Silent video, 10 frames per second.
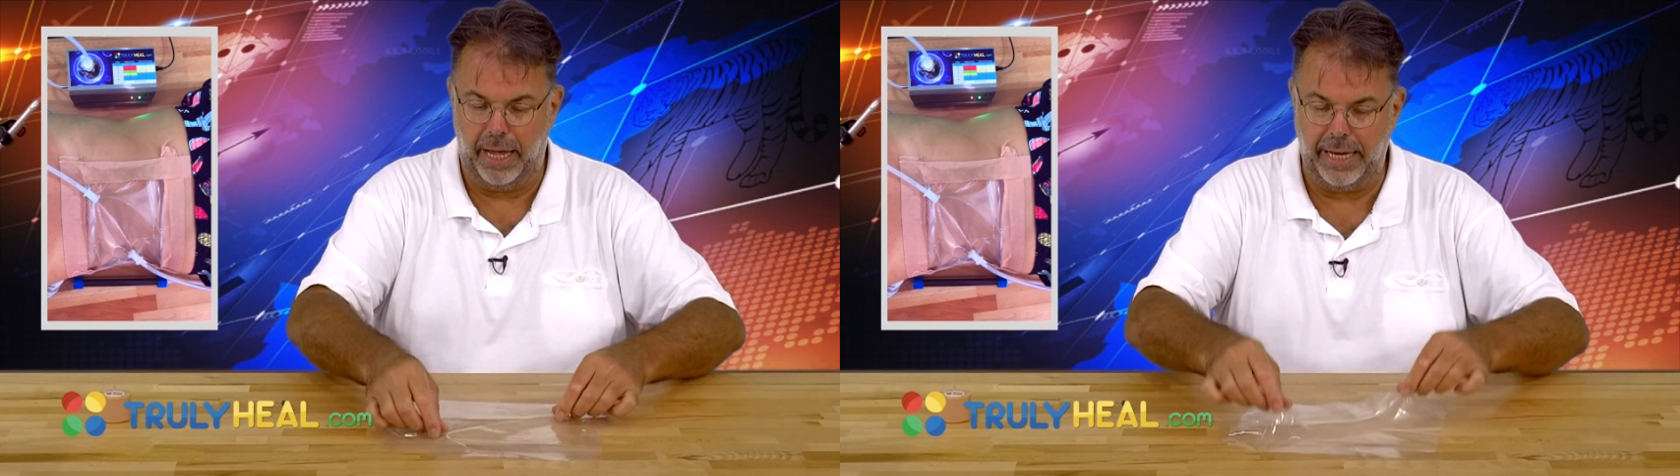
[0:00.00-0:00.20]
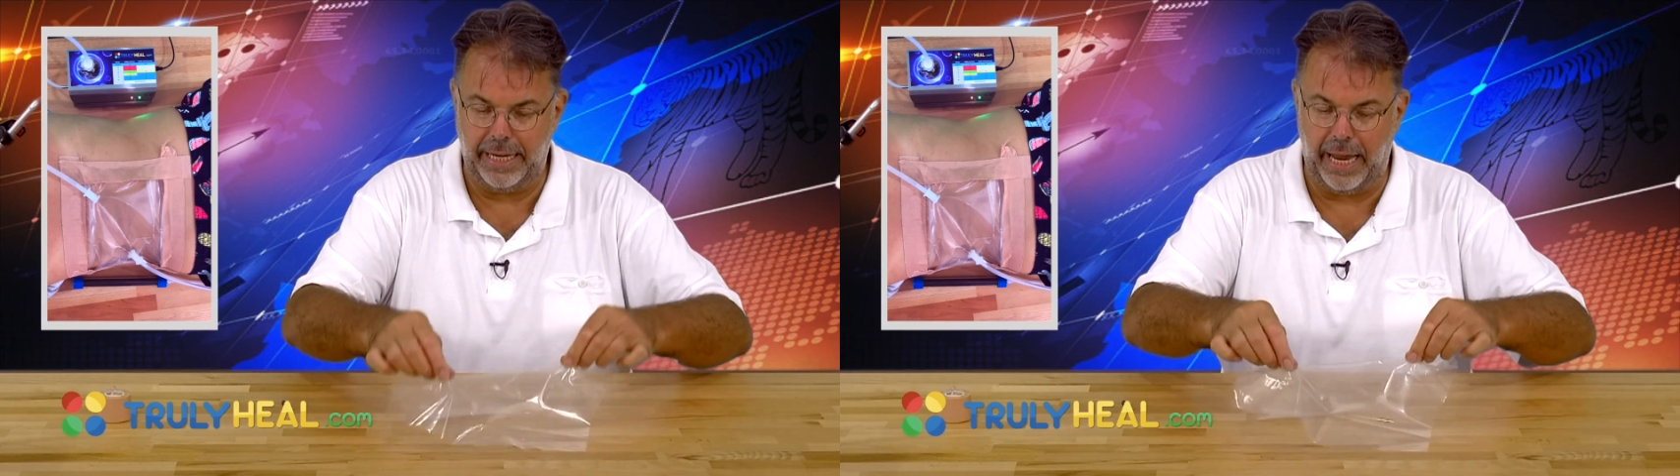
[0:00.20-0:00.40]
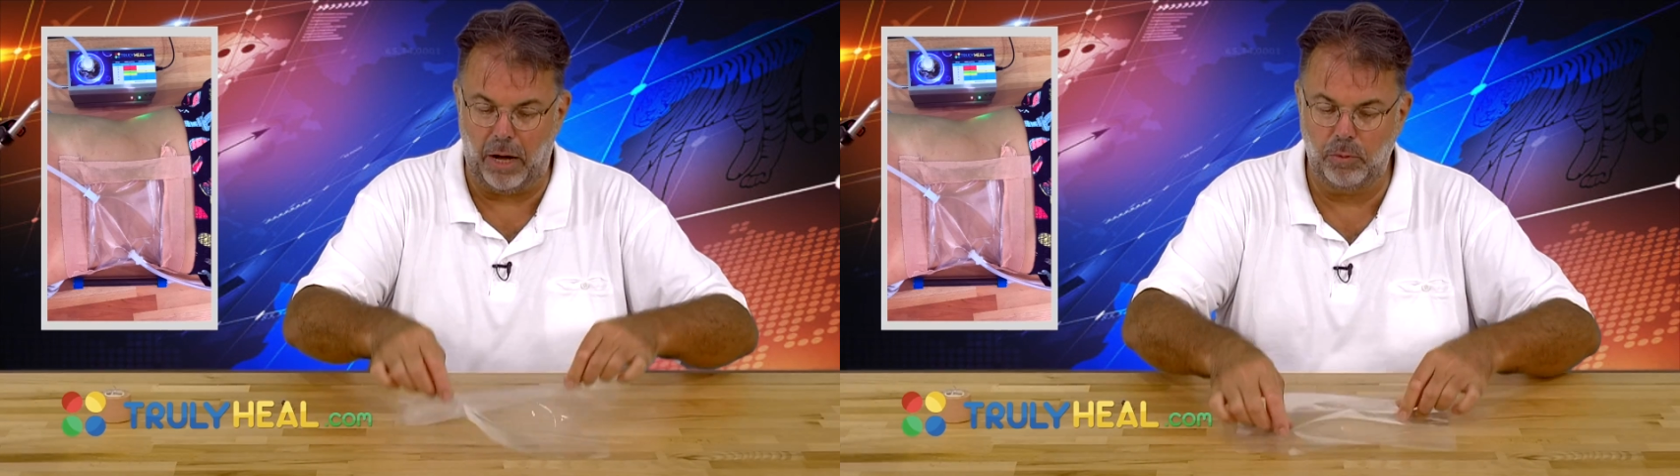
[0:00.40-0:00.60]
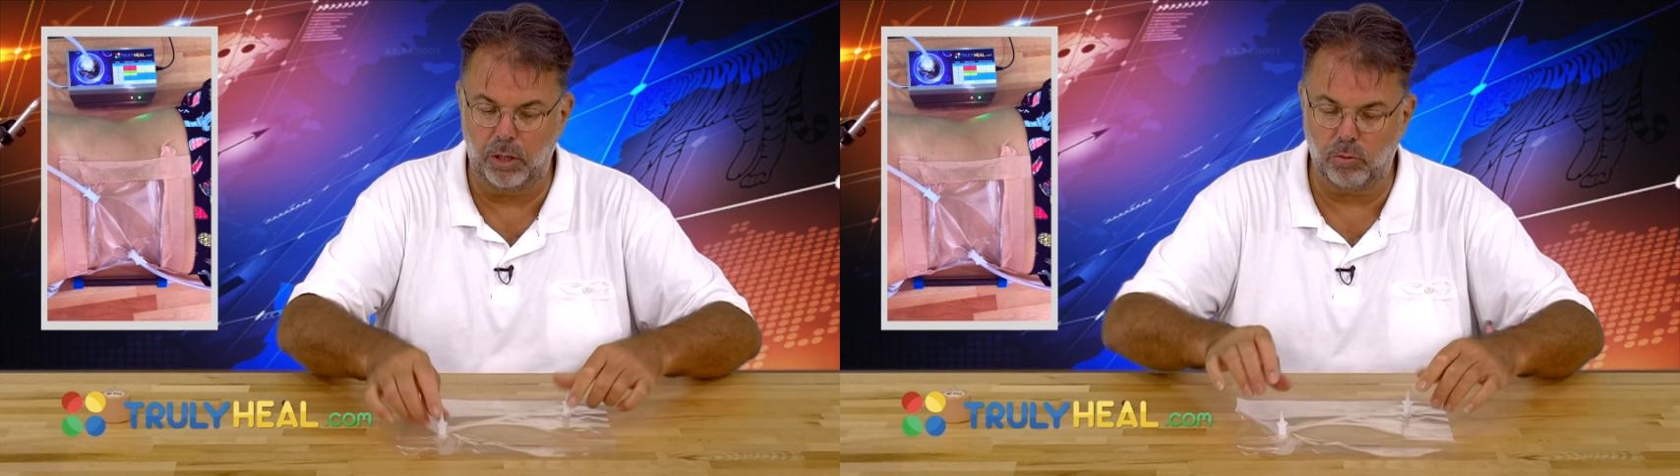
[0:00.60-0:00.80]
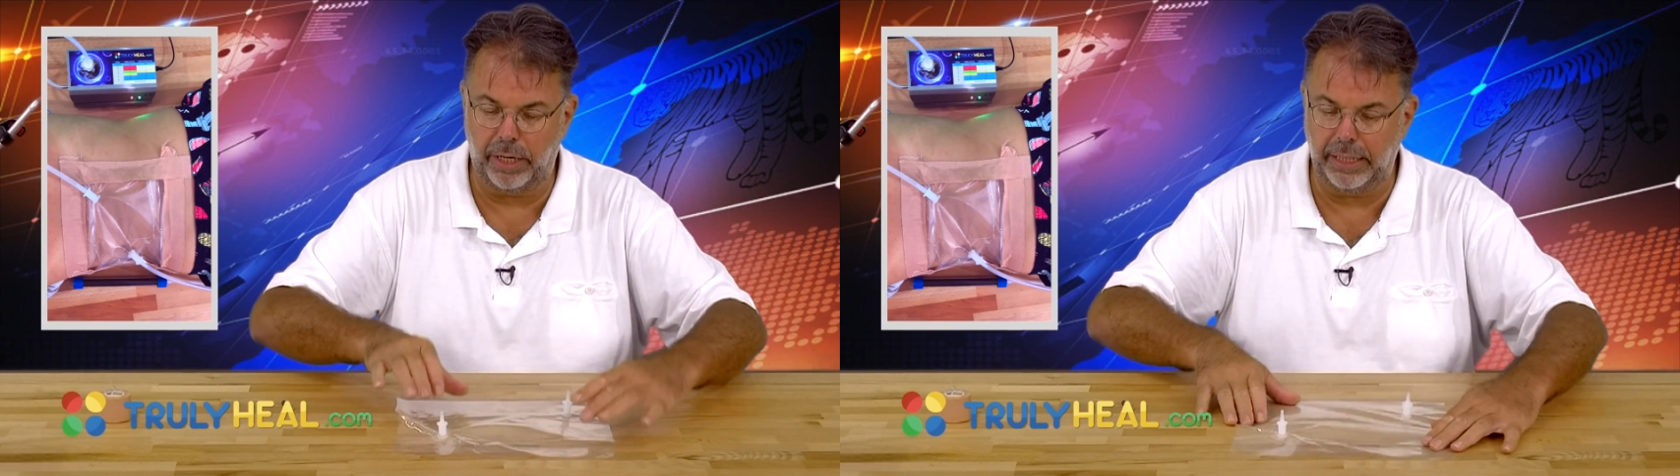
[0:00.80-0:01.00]
and now we're
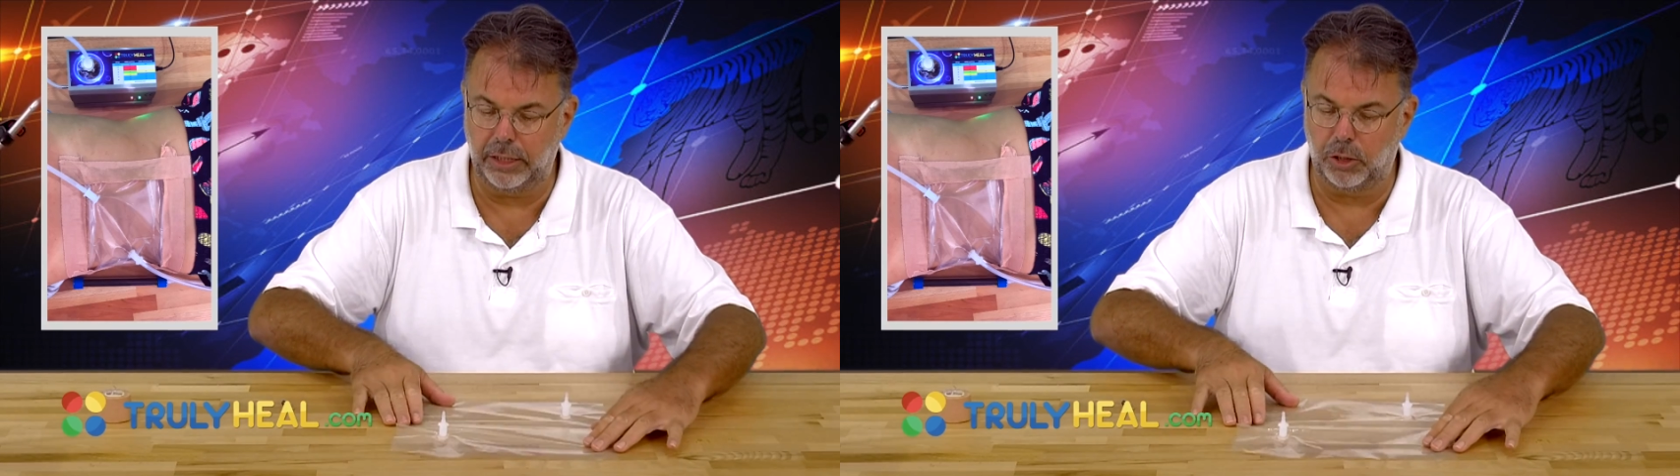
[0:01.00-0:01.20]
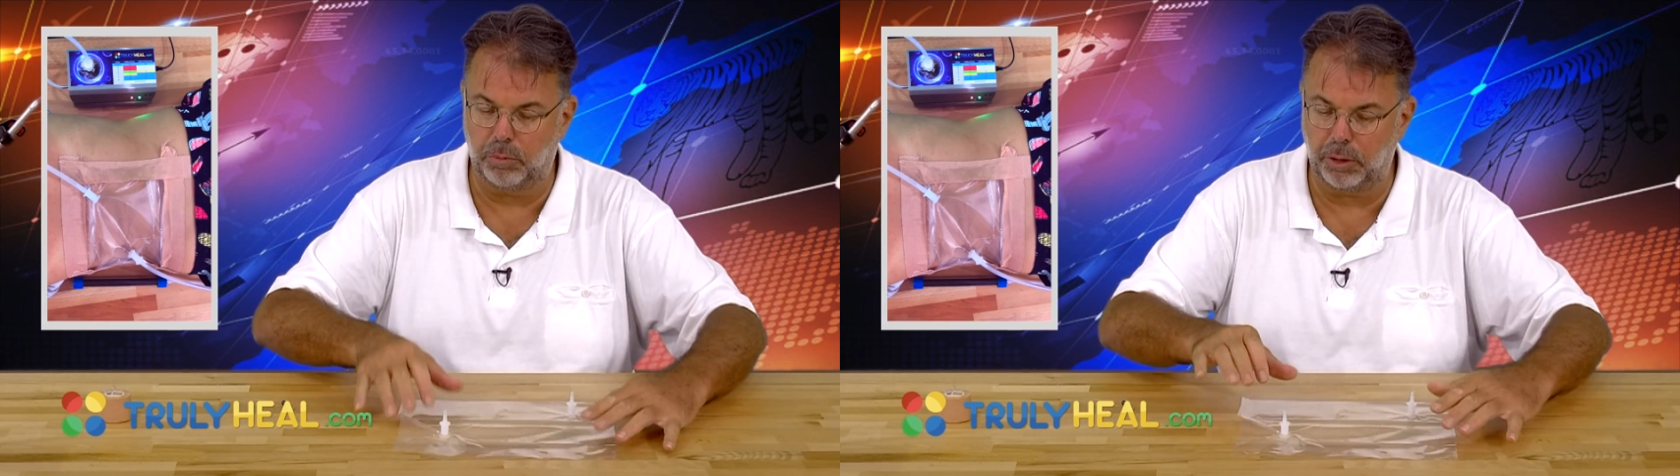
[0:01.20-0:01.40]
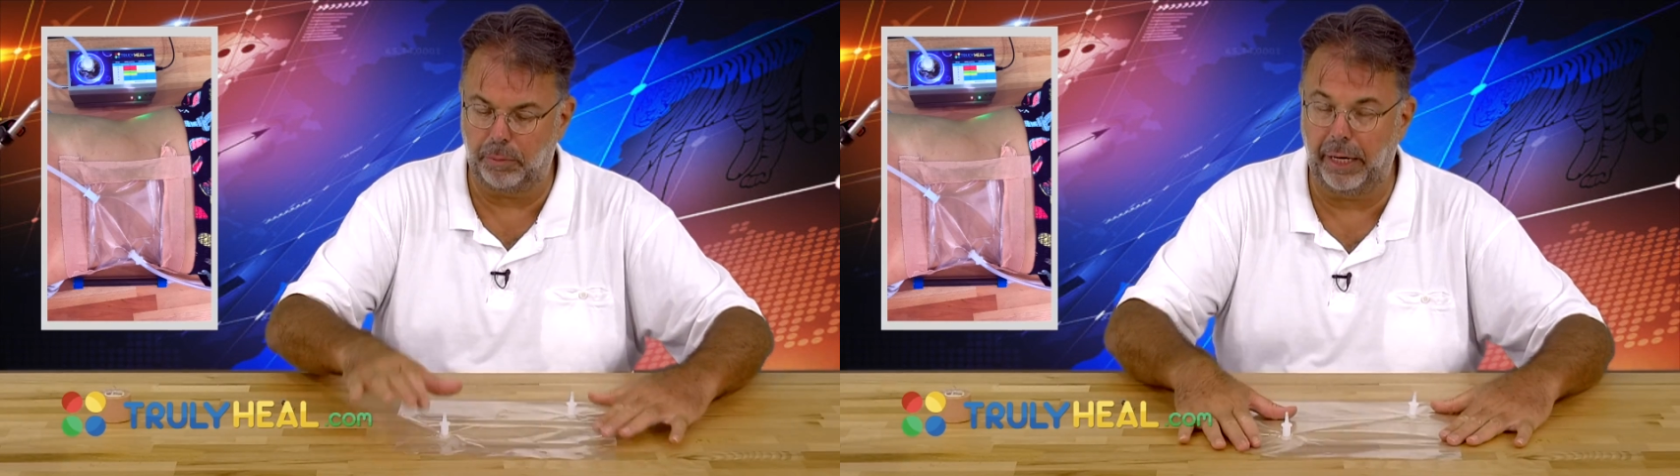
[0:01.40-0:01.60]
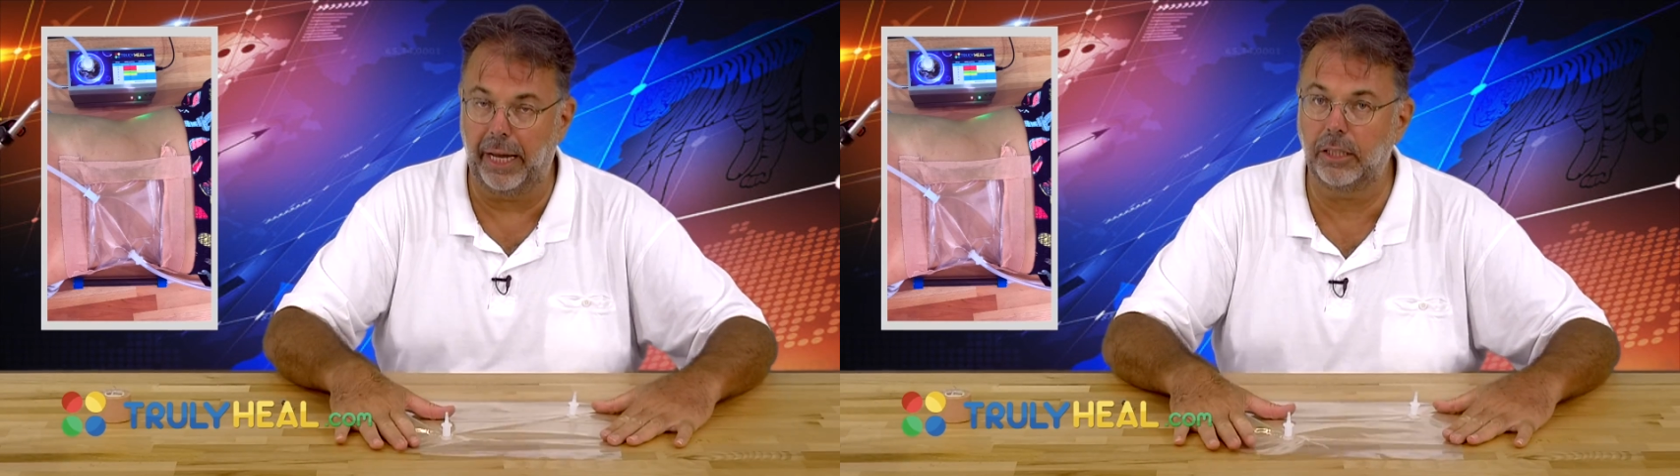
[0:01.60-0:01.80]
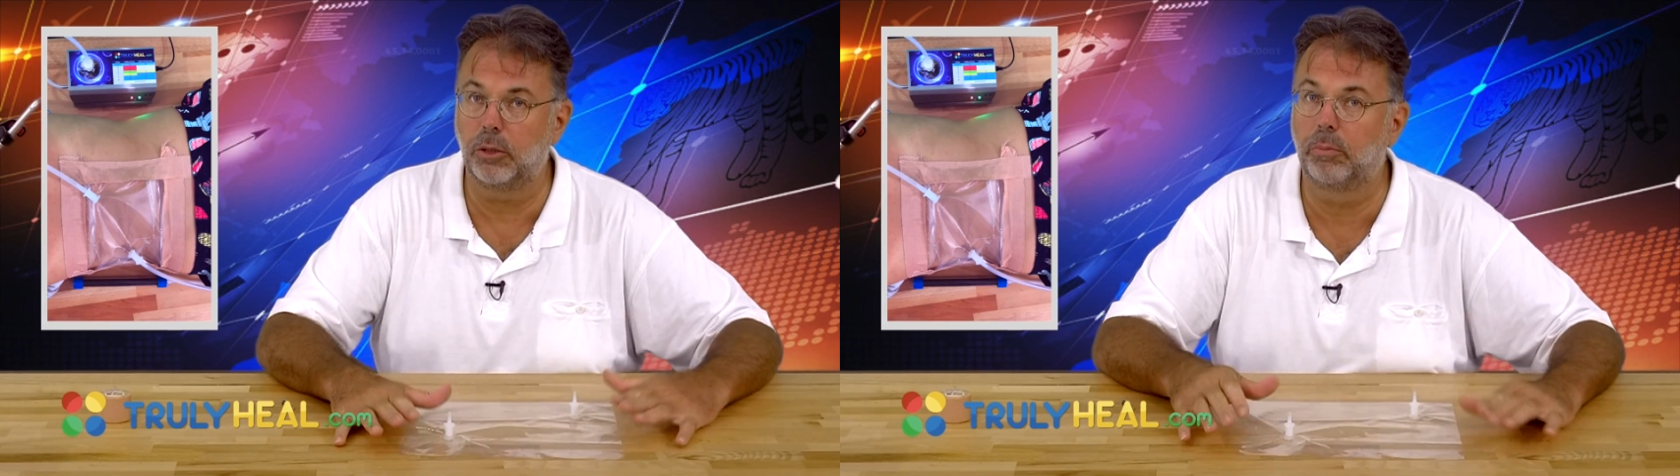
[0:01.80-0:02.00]
ready to prepare
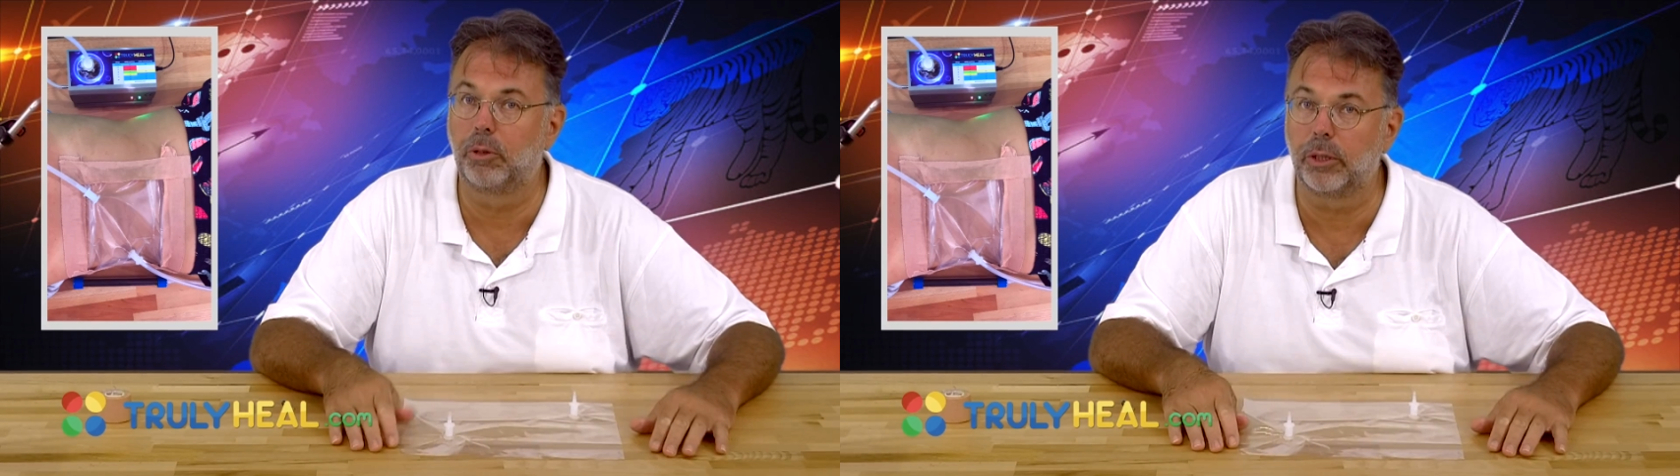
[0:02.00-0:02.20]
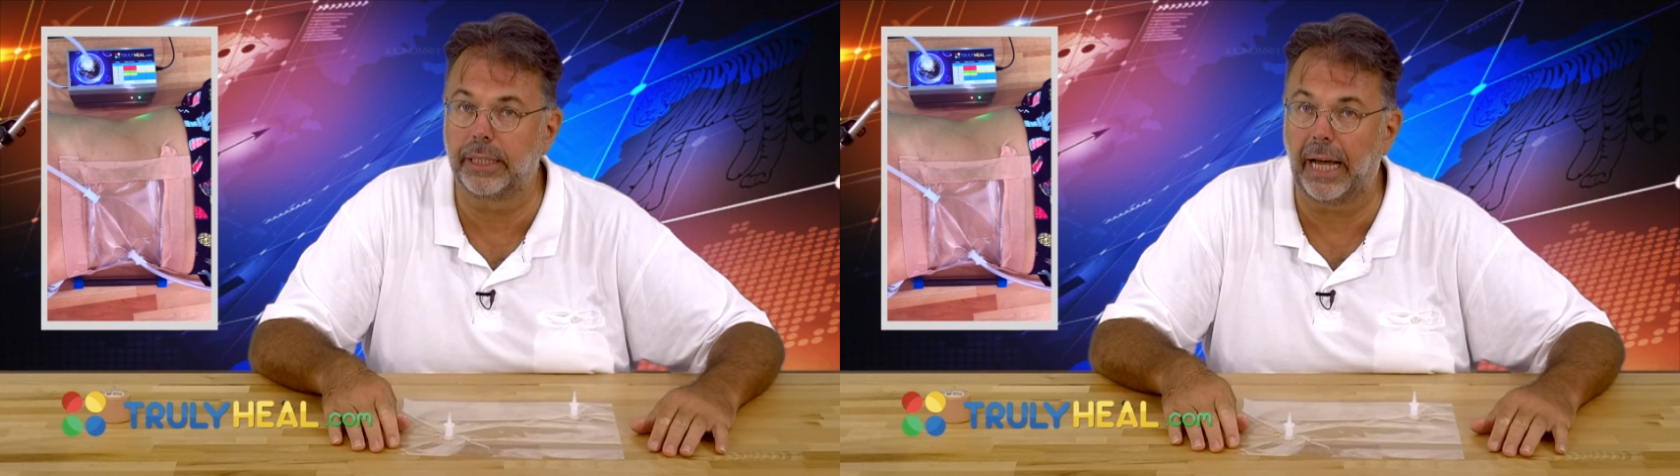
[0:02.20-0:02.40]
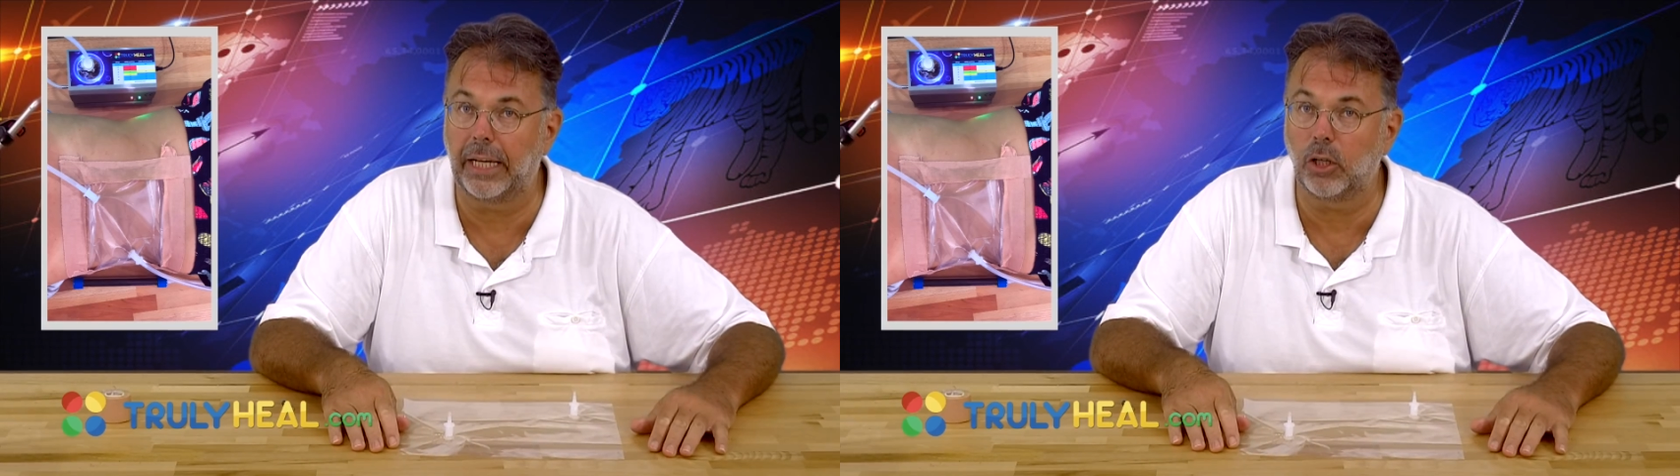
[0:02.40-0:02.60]
to put that